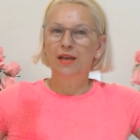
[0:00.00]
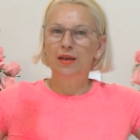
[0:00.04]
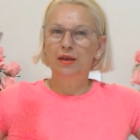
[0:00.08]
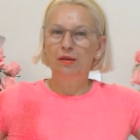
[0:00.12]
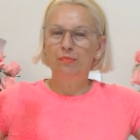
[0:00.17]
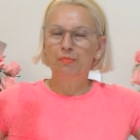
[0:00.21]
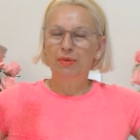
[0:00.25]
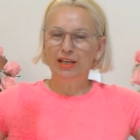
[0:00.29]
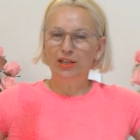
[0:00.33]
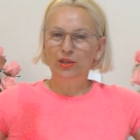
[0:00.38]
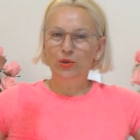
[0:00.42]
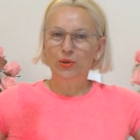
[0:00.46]

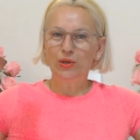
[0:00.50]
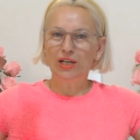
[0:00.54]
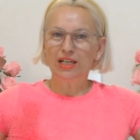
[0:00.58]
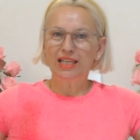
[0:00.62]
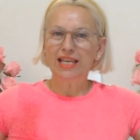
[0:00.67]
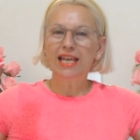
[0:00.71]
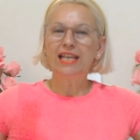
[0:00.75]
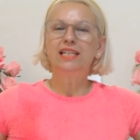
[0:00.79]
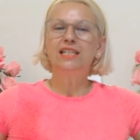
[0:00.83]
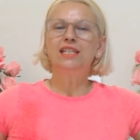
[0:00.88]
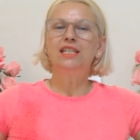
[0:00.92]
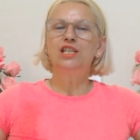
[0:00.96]
by doing
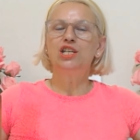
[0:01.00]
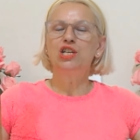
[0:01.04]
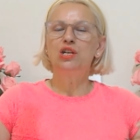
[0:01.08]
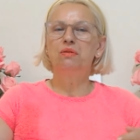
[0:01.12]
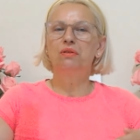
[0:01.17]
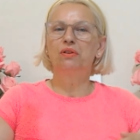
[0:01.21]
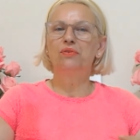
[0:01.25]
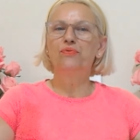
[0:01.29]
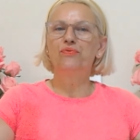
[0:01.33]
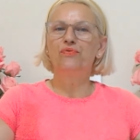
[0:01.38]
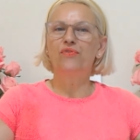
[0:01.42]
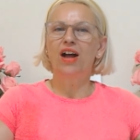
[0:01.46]
that, you
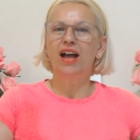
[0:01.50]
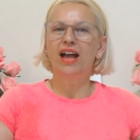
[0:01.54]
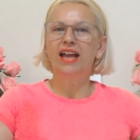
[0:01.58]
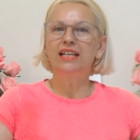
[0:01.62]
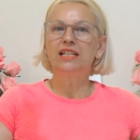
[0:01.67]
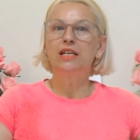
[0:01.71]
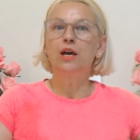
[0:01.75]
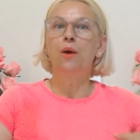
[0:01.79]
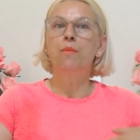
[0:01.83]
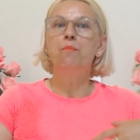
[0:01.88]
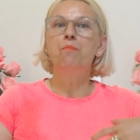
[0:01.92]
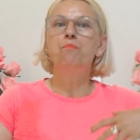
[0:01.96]
will find
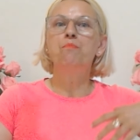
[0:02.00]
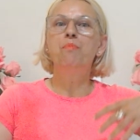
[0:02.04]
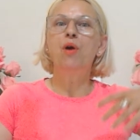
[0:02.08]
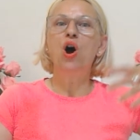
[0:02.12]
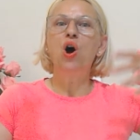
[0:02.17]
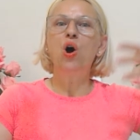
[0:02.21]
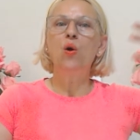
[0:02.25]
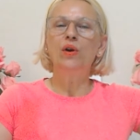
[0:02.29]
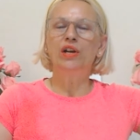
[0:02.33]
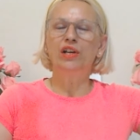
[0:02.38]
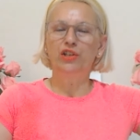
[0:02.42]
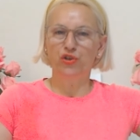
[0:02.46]

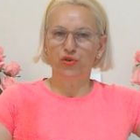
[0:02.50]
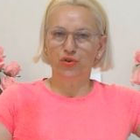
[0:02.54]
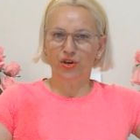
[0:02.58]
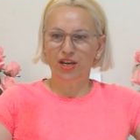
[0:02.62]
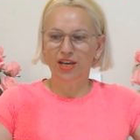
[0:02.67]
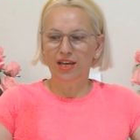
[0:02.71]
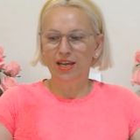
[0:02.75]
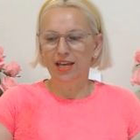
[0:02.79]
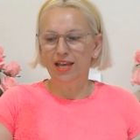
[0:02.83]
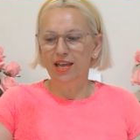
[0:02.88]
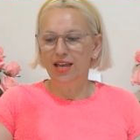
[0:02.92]
poetry